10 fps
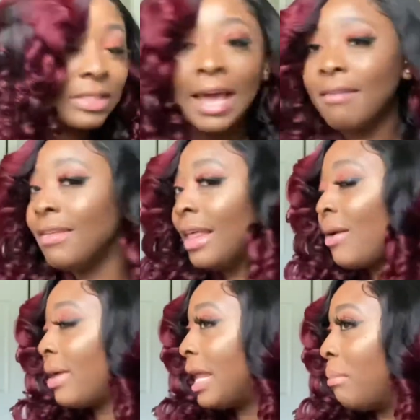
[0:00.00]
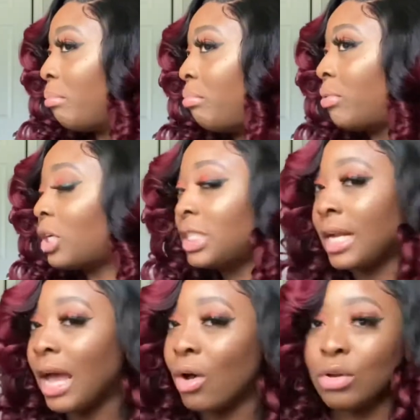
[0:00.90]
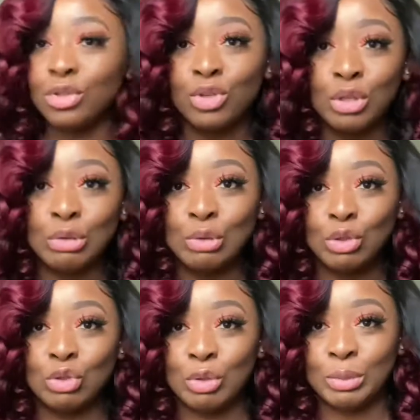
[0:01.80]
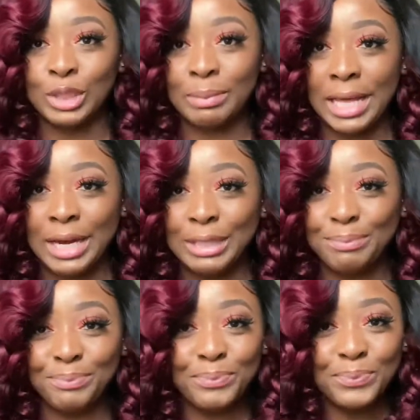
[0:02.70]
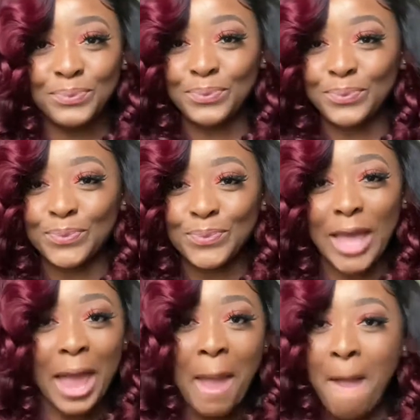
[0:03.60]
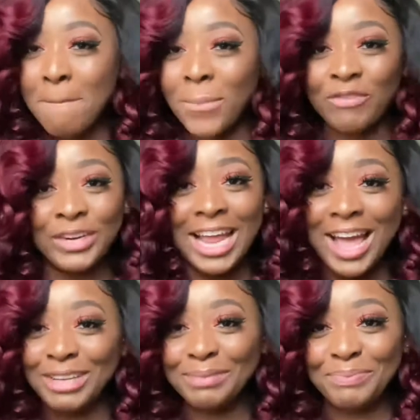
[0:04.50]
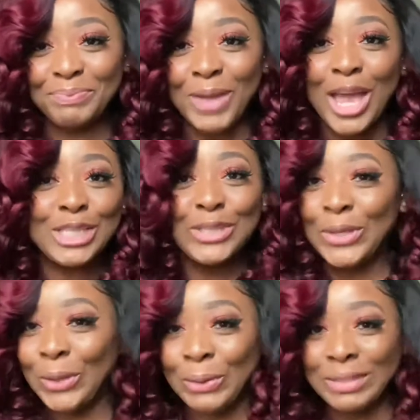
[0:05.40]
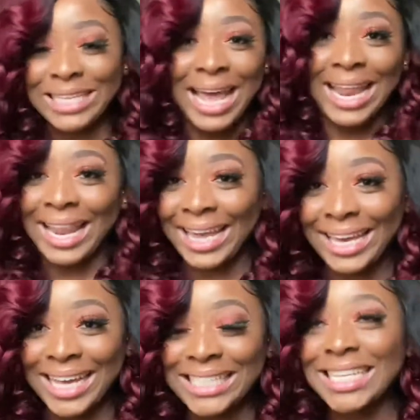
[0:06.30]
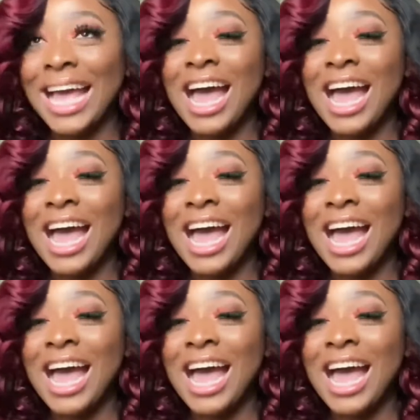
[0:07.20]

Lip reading: I feel like when I brush it out, it's gonna look so much better. But for now, it's cute and I like it.